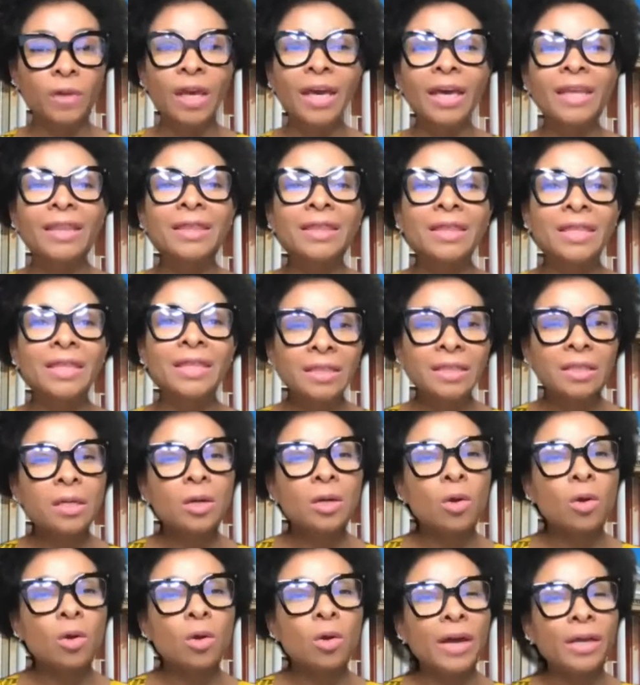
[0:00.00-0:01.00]
And this
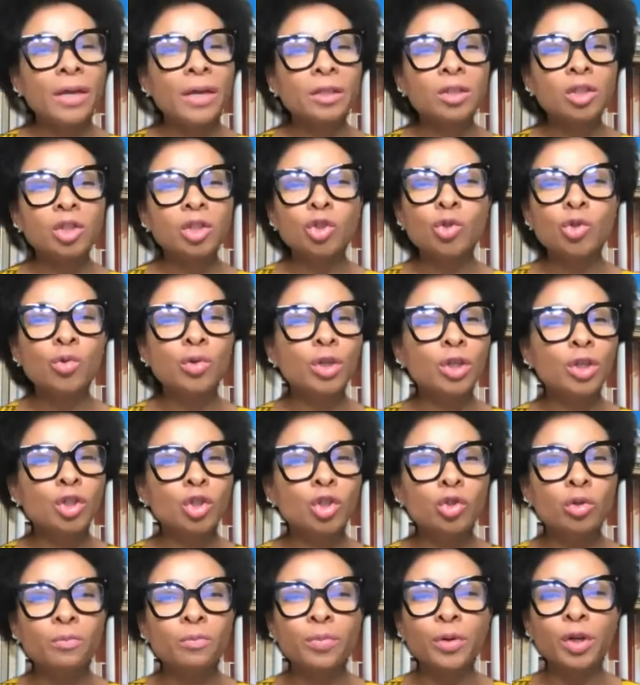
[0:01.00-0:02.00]
requires students
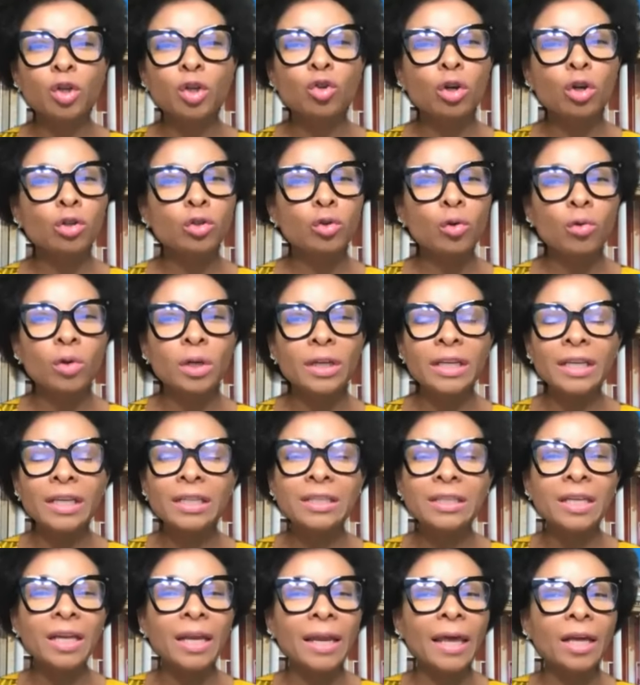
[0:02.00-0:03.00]
to bring not only
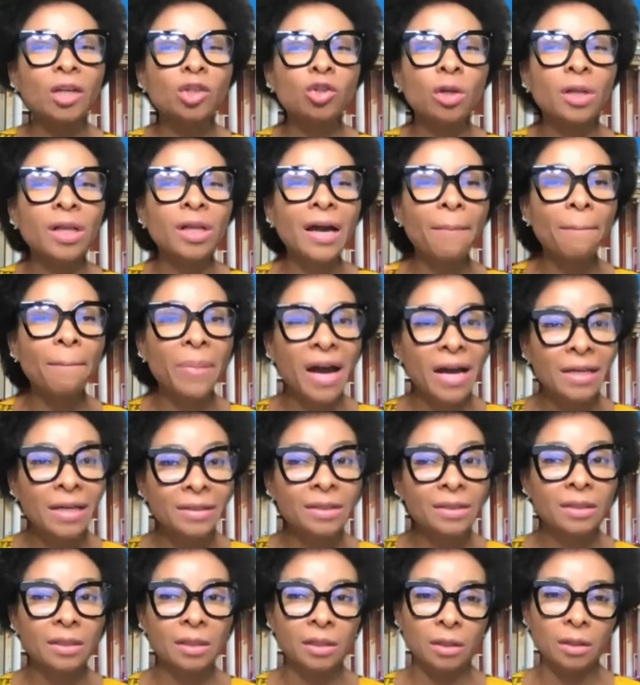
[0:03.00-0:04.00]
intellectual
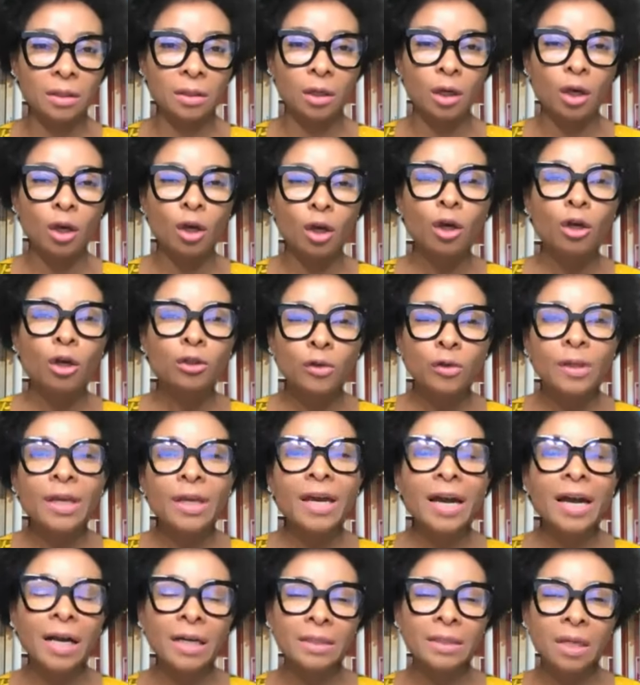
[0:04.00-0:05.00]
capacity to the
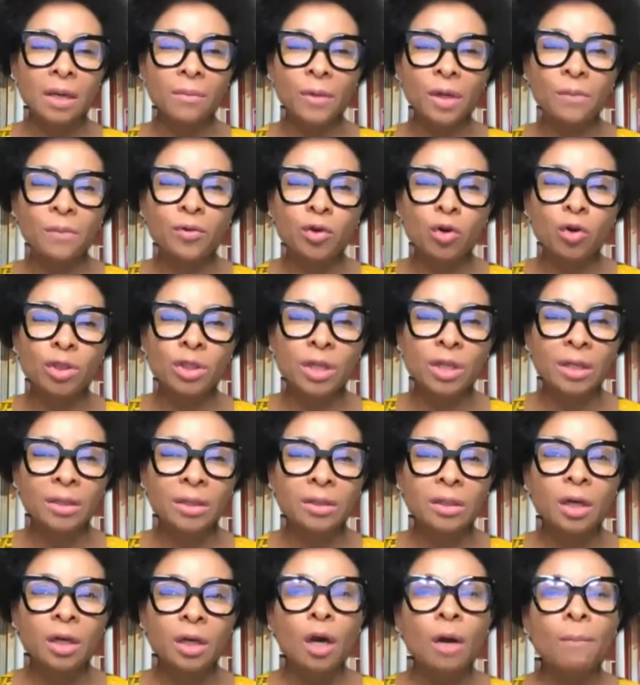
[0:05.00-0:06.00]
academic project,